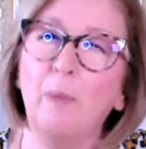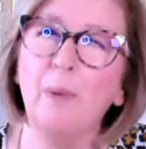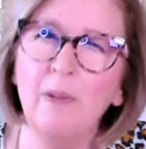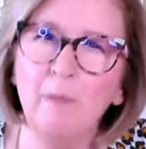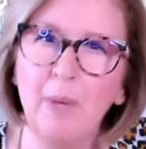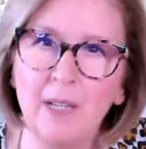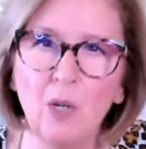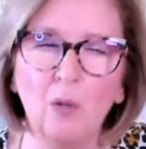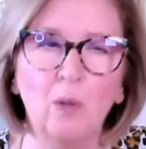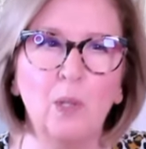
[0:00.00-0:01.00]
Three of
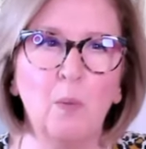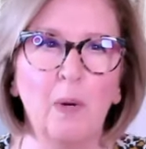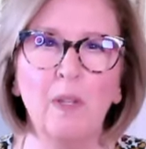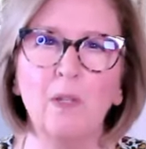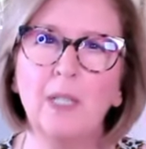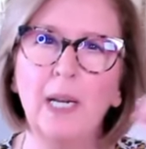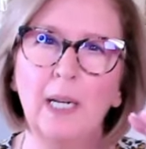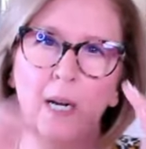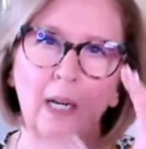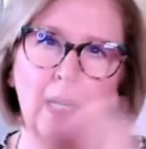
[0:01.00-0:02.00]
Pentacles, where there's like
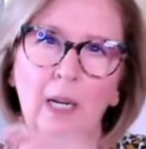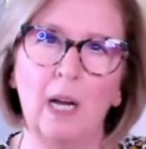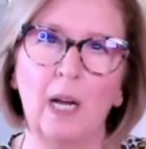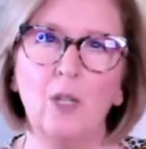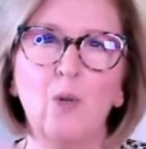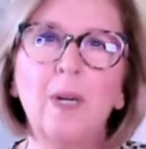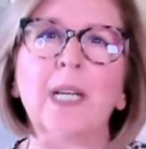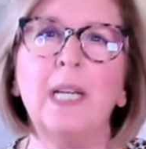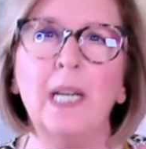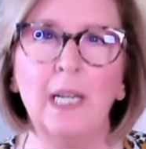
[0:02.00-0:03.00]
a, a
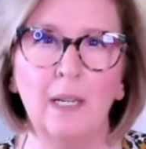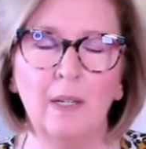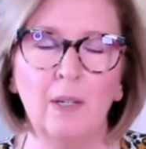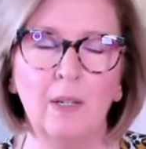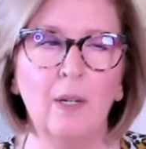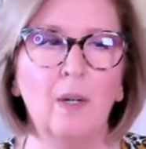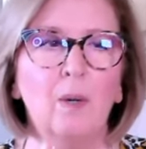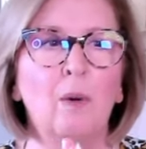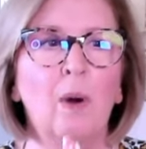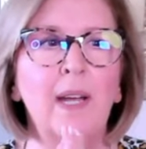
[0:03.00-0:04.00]
trinity
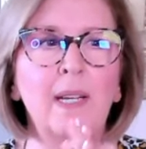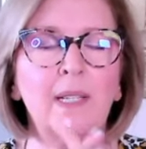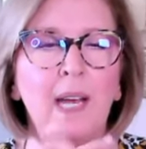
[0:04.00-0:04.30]
right?